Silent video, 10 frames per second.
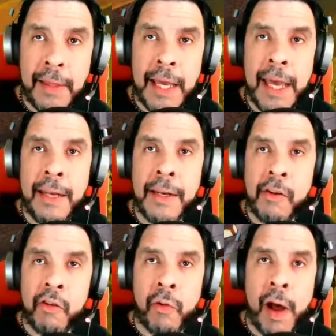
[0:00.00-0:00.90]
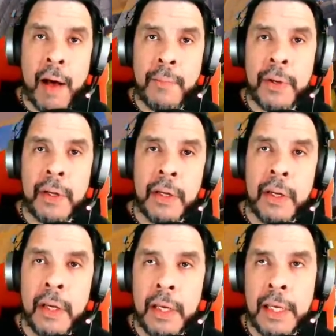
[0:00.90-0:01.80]
the end and drop
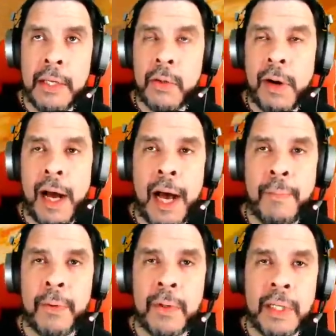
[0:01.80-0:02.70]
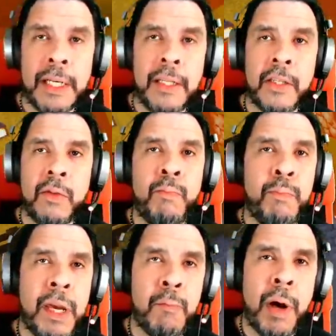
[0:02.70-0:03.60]
into a hopper in this
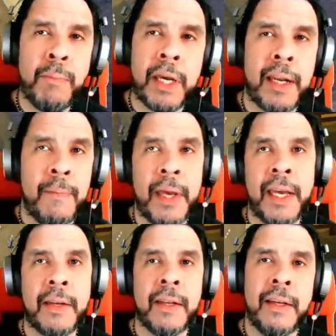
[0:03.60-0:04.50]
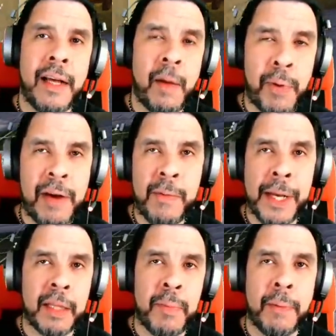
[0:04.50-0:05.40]
big pumpkin I made. I'll probably
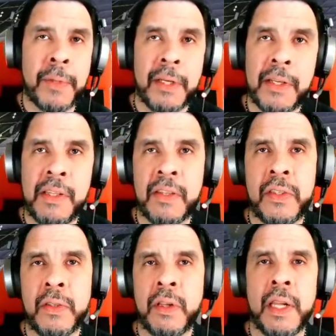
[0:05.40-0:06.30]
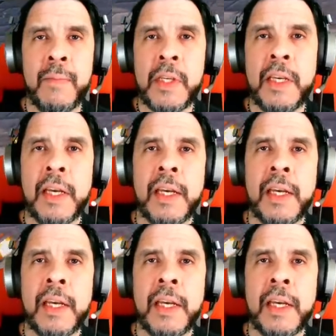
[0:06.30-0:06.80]
remake the pumpkin because he looks a little clumsy.